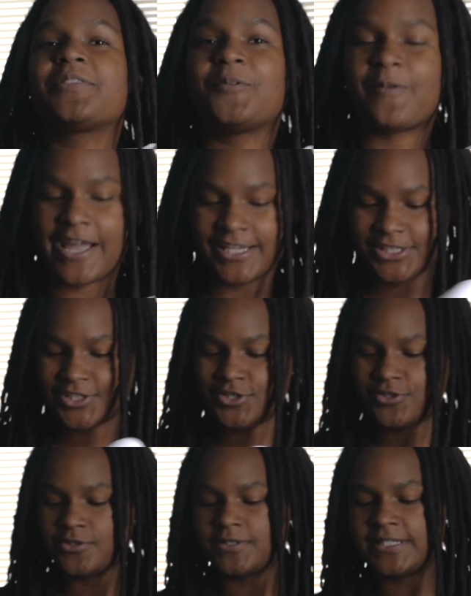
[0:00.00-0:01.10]
the white
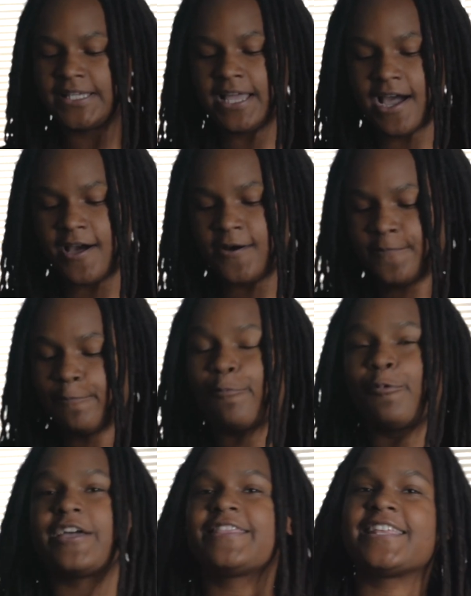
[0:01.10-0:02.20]
shoes.
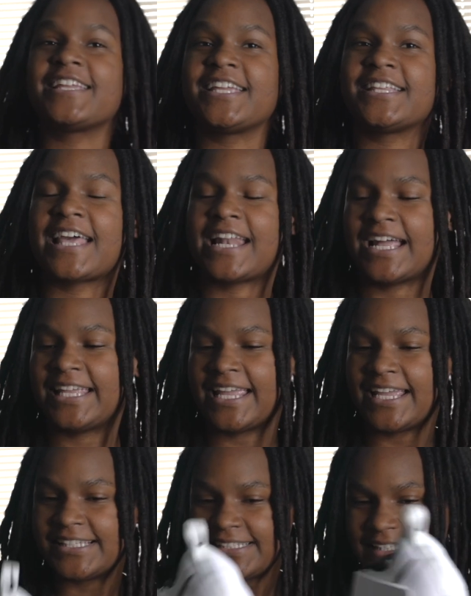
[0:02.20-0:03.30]
One thing that I
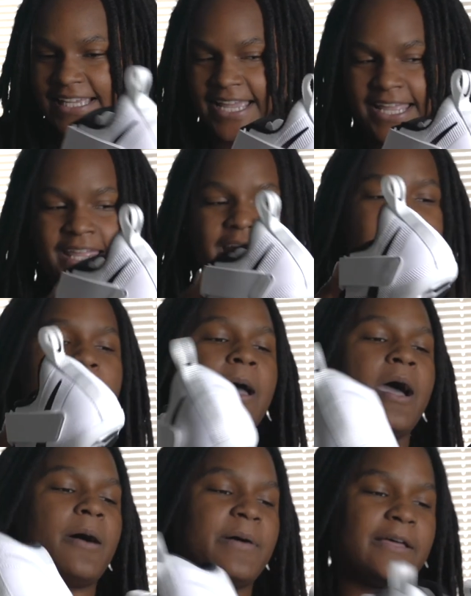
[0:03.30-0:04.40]
can say
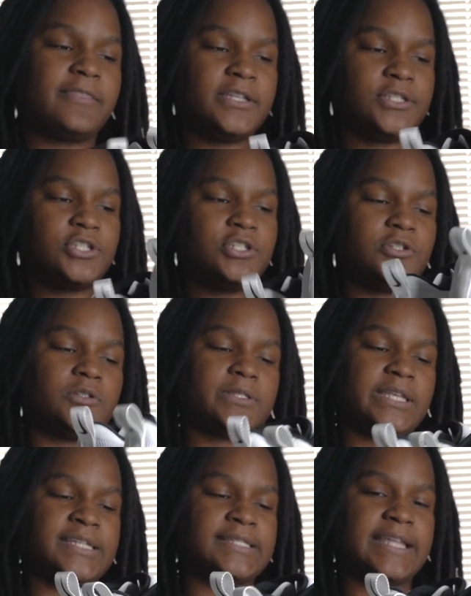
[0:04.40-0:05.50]
about these
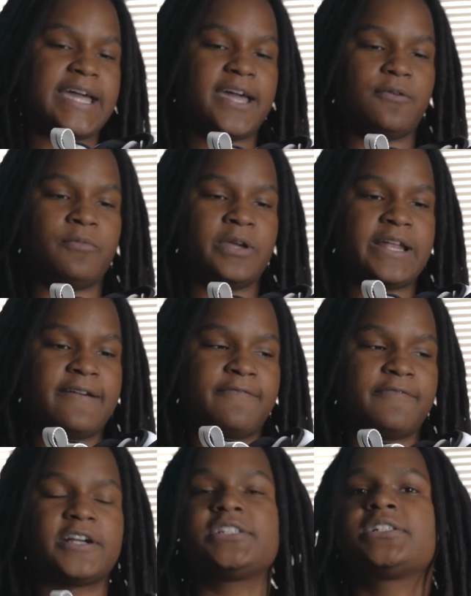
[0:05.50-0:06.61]
shoes is that when I
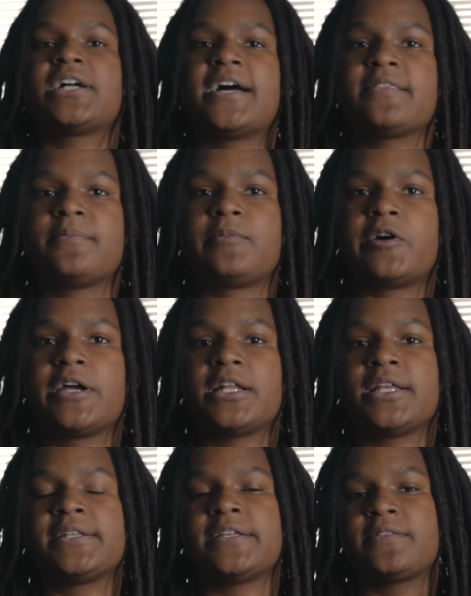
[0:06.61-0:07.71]
first tried them on
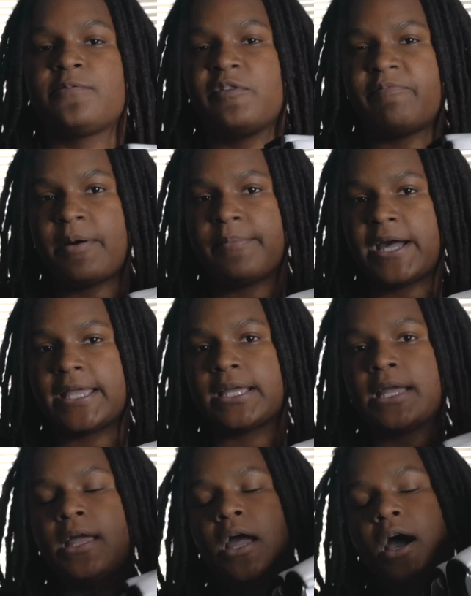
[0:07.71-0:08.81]
and did them with my bike,
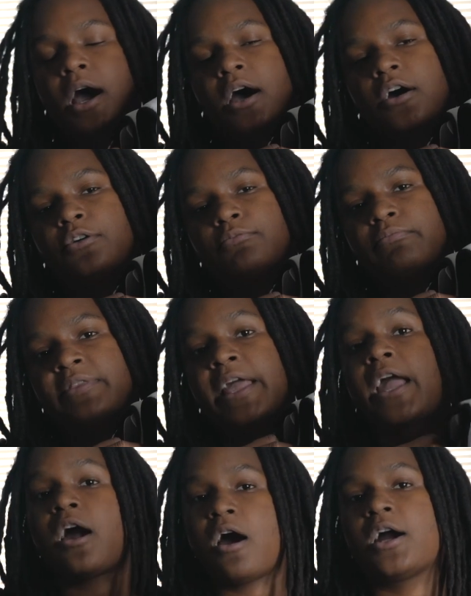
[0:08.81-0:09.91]

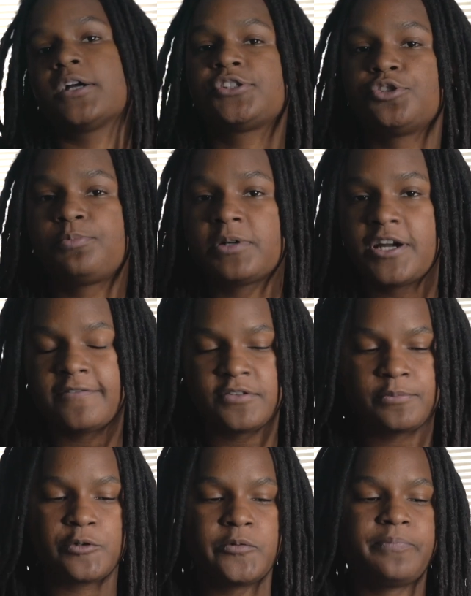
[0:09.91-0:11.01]
they are super
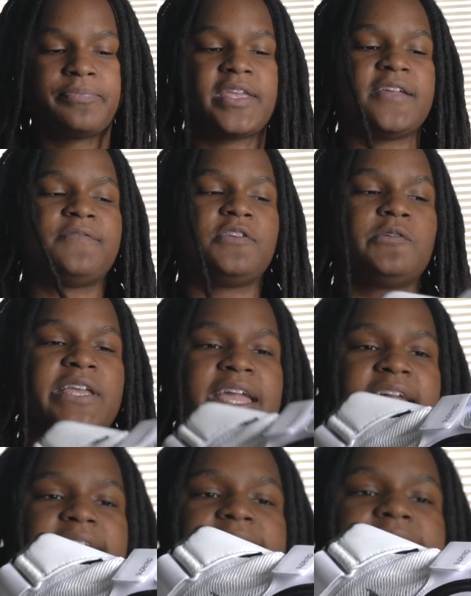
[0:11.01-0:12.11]
comfortable. If you can't